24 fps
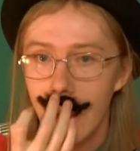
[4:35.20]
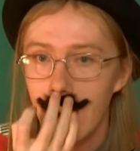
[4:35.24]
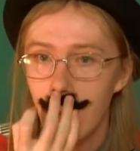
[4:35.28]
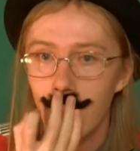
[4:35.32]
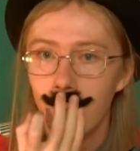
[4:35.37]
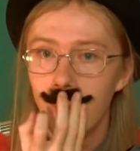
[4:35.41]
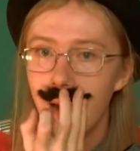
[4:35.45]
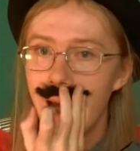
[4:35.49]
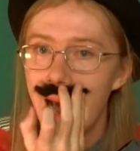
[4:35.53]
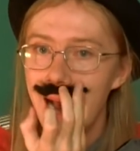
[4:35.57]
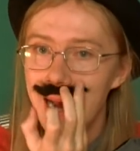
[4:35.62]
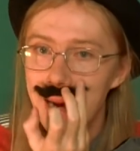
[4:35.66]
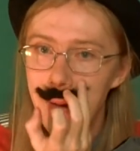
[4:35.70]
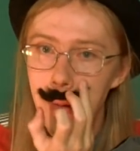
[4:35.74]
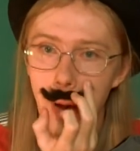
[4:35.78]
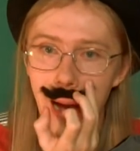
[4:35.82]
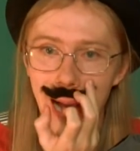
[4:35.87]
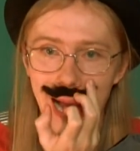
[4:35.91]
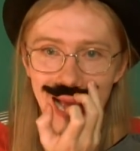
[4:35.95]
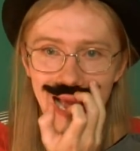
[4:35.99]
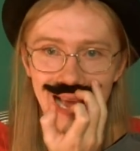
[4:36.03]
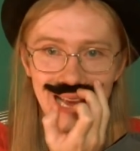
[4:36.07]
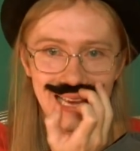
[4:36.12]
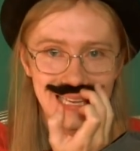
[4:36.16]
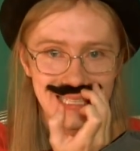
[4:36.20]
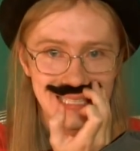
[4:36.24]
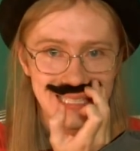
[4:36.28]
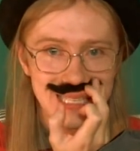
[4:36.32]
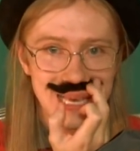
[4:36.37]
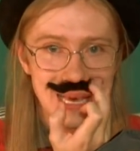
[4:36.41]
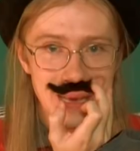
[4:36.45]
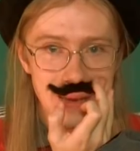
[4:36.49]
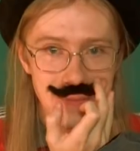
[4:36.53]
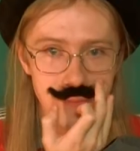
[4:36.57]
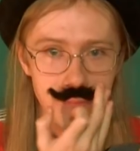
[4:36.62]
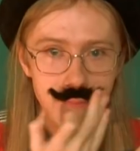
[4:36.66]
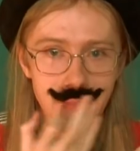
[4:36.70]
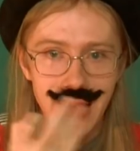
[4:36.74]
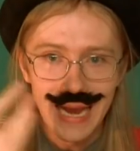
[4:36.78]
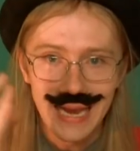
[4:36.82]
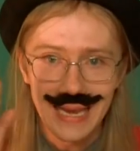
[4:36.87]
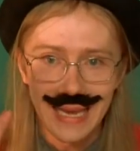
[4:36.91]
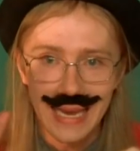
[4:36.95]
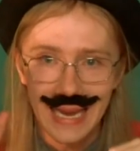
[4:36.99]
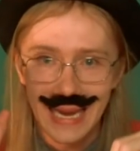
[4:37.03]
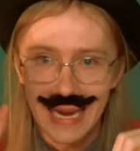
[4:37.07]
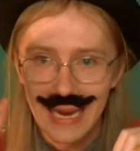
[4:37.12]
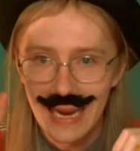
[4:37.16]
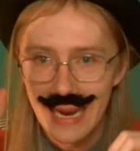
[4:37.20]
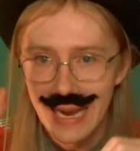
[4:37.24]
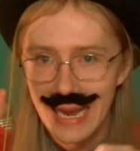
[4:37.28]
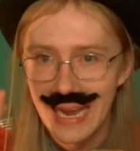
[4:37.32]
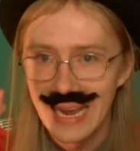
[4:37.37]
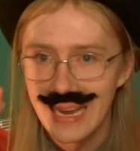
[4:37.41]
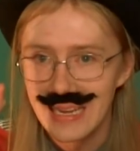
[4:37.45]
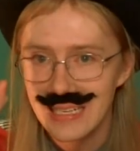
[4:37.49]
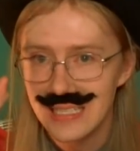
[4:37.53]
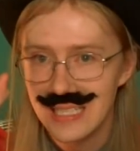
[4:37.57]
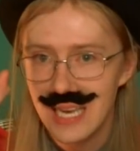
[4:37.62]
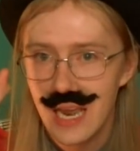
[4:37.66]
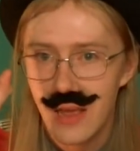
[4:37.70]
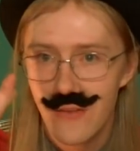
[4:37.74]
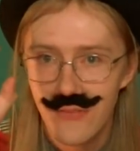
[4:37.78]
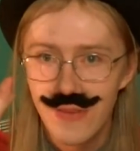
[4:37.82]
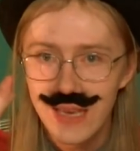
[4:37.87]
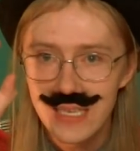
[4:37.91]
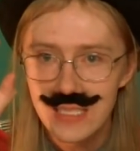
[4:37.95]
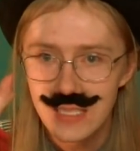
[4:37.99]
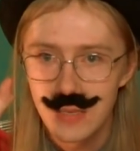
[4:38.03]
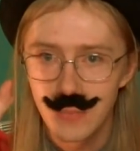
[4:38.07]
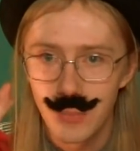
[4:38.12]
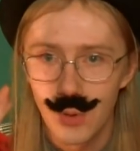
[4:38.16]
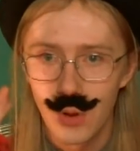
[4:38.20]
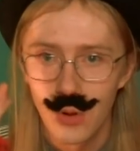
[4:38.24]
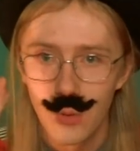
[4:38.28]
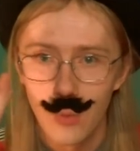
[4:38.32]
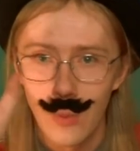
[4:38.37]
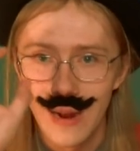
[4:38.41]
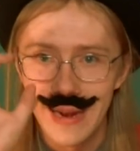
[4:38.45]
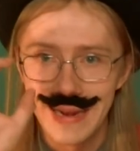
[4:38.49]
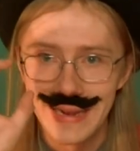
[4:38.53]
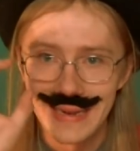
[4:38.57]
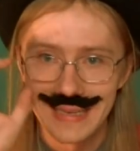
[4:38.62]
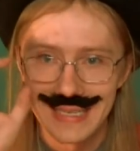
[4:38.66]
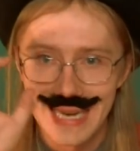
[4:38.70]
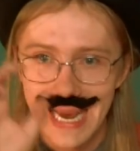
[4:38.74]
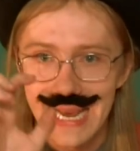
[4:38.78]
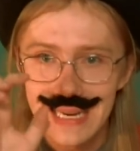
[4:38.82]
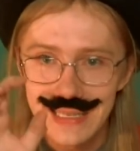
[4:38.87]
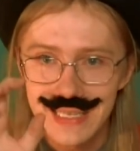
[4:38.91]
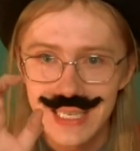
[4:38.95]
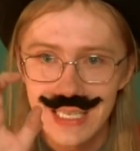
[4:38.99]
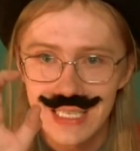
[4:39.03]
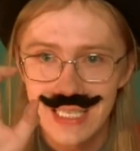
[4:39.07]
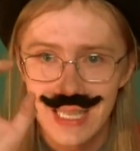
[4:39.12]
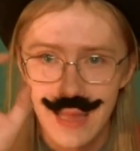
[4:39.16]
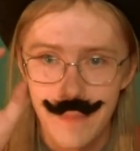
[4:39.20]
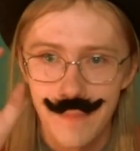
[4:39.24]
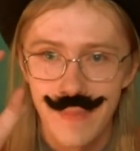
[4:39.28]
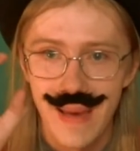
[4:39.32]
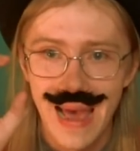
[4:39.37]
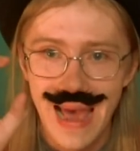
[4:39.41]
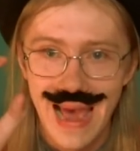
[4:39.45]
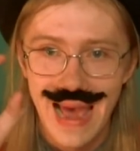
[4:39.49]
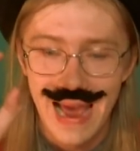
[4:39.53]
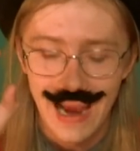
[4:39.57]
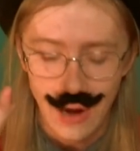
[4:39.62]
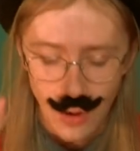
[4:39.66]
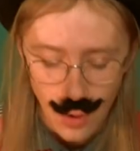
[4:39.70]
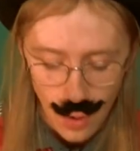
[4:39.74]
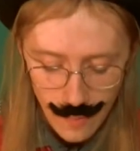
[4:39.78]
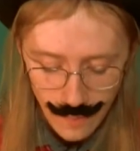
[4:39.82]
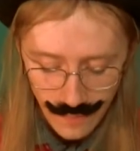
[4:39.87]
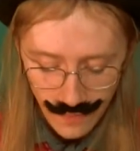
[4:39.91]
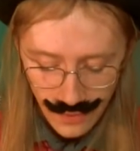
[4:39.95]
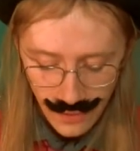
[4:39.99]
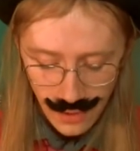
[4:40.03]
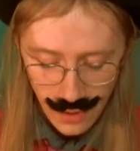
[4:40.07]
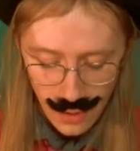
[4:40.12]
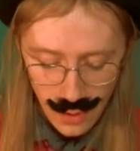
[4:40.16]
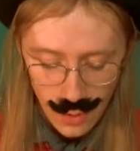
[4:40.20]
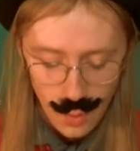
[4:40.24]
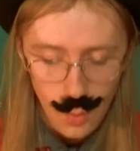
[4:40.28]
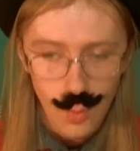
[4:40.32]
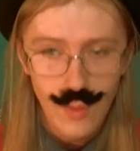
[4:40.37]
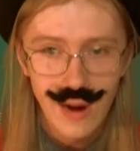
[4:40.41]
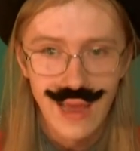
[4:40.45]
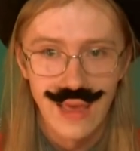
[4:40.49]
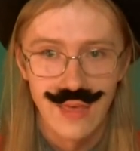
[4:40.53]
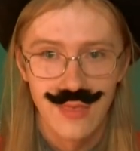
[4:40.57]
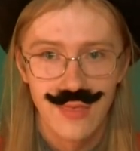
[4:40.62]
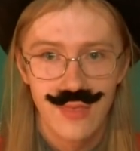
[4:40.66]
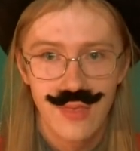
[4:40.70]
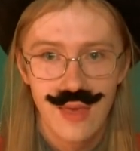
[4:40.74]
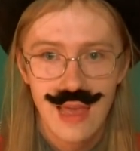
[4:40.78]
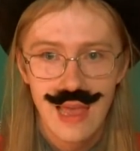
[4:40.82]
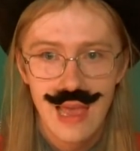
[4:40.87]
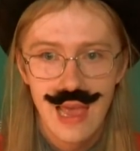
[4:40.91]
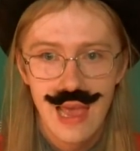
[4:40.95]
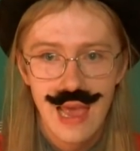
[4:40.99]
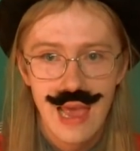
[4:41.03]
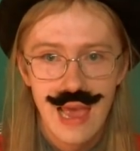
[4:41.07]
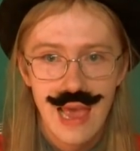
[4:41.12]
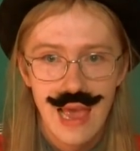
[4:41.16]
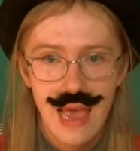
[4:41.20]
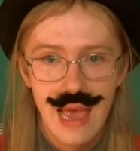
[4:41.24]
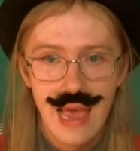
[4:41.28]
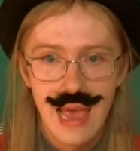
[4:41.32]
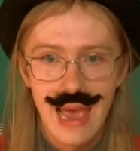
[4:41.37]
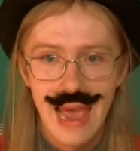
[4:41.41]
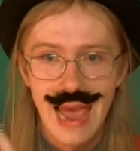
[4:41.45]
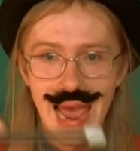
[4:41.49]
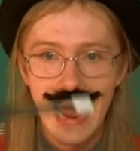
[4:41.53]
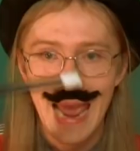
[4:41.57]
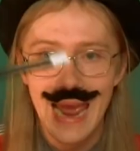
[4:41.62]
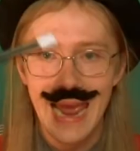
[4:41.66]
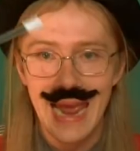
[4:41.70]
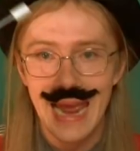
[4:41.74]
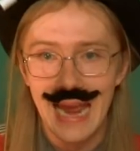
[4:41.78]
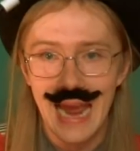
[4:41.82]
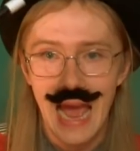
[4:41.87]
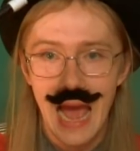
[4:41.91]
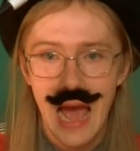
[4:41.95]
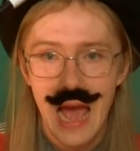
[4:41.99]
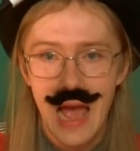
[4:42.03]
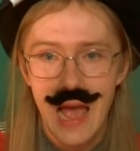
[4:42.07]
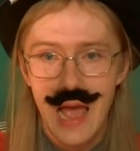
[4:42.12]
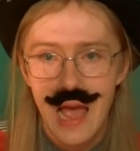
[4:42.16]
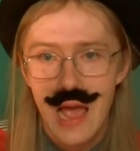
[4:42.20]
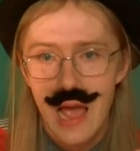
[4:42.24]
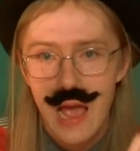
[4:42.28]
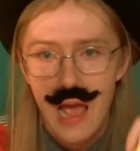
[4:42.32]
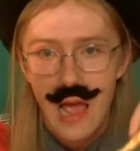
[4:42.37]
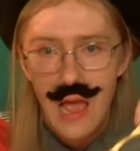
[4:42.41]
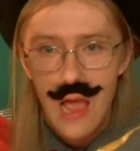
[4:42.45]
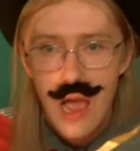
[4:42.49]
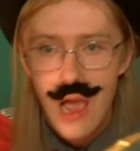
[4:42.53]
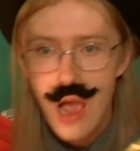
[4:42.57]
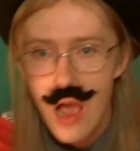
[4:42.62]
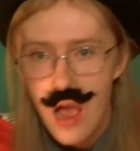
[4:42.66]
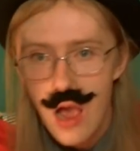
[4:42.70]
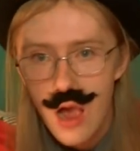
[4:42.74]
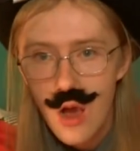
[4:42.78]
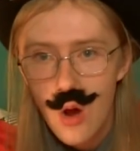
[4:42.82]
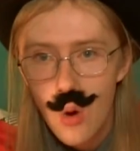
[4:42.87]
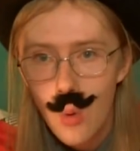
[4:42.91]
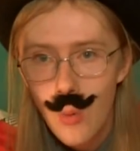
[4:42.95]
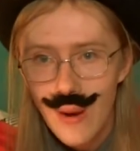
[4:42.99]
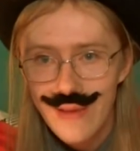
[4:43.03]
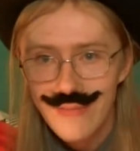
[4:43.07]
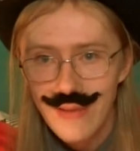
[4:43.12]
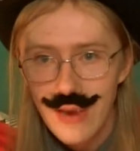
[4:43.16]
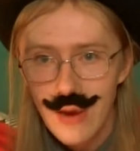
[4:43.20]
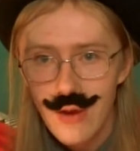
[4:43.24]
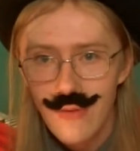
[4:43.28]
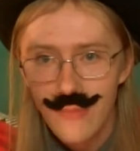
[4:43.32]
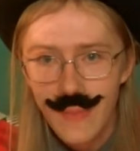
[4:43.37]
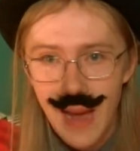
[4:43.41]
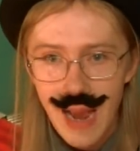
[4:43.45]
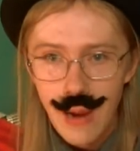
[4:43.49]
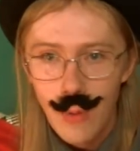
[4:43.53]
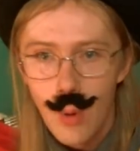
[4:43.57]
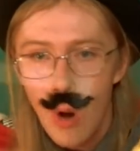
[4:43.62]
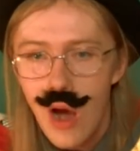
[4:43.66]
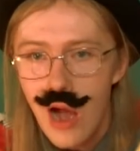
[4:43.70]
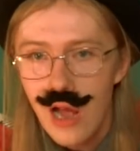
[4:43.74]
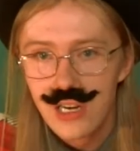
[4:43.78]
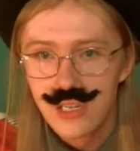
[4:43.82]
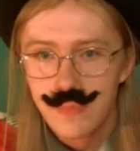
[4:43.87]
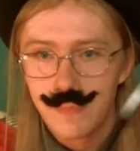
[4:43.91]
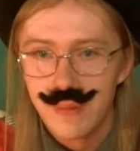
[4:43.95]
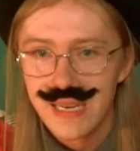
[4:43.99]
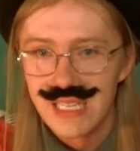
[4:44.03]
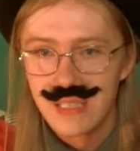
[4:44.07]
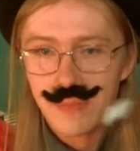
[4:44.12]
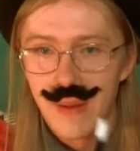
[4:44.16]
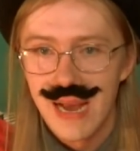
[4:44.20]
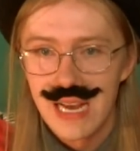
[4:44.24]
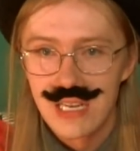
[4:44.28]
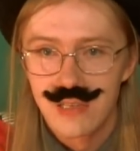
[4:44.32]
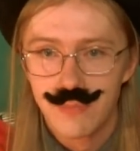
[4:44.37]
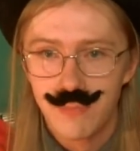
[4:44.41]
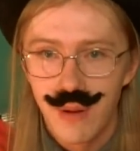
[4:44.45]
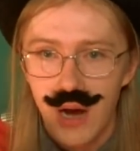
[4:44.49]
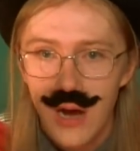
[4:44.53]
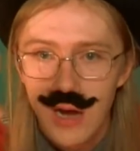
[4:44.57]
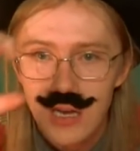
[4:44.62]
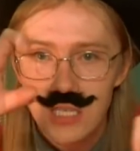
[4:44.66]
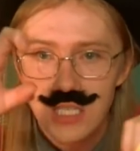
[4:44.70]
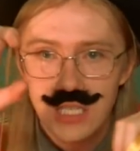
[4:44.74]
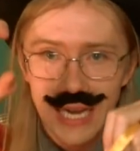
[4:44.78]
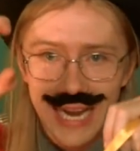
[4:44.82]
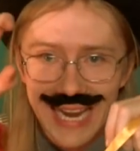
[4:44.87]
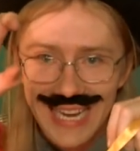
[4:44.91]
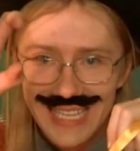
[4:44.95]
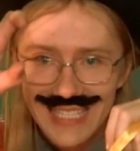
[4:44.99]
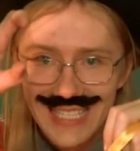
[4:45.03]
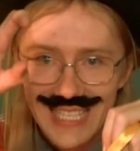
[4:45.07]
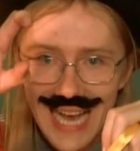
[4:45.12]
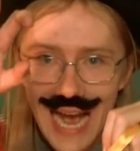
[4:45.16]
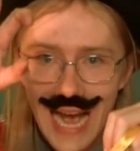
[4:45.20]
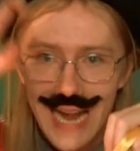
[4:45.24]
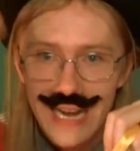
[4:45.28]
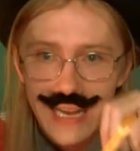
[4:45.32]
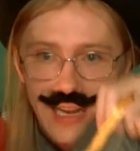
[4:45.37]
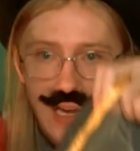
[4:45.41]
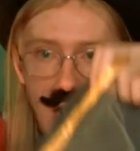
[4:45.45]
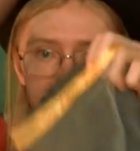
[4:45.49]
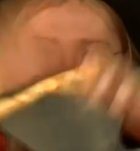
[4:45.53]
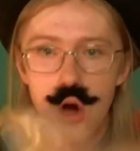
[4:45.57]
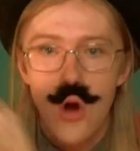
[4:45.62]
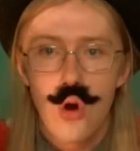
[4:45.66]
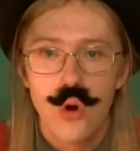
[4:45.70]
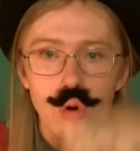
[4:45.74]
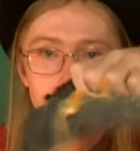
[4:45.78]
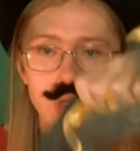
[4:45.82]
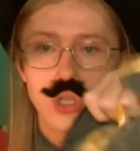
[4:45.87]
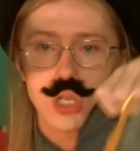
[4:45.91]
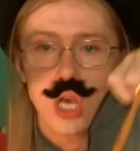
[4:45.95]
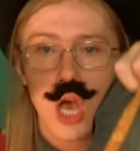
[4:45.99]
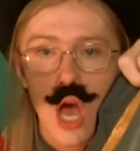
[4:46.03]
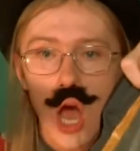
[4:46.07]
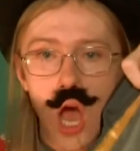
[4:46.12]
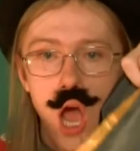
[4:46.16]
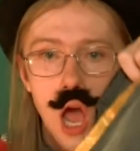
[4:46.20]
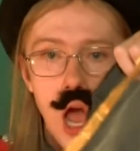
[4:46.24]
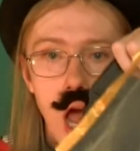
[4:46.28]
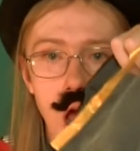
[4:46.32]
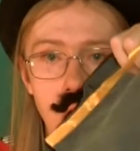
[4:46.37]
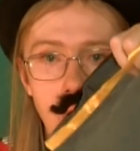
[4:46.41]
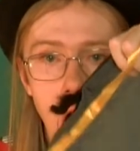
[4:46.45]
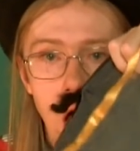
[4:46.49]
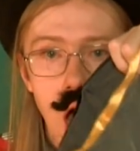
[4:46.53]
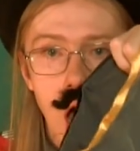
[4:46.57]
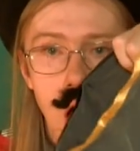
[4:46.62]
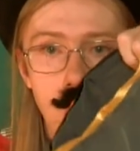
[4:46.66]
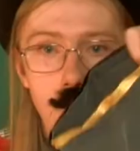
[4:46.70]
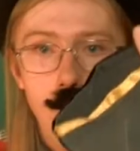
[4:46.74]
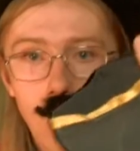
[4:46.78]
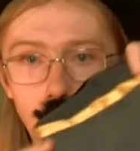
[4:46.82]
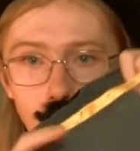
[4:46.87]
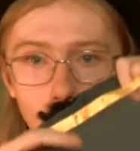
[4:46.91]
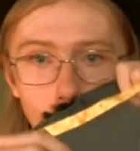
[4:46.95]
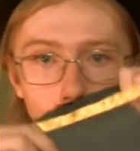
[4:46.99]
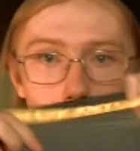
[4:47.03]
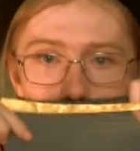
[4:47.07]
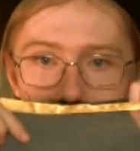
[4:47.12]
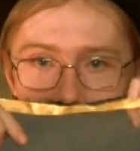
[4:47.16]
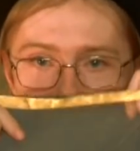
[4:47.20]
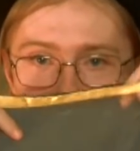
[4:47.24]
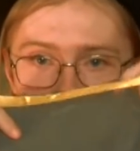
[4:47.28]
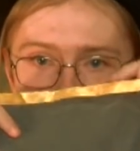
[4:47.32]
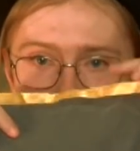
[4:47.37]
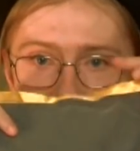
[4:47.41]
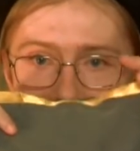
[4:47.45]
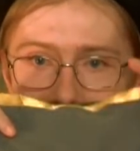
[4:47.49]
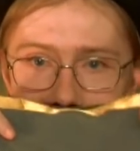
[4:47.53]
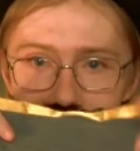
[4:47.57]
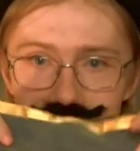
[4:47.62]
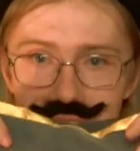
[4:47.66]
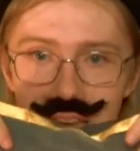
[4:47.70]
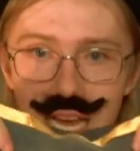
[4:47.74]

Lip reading: likewise making it visible when it enters the bag with a waving of my wand, bish bash bosh, inside it goes. What's that?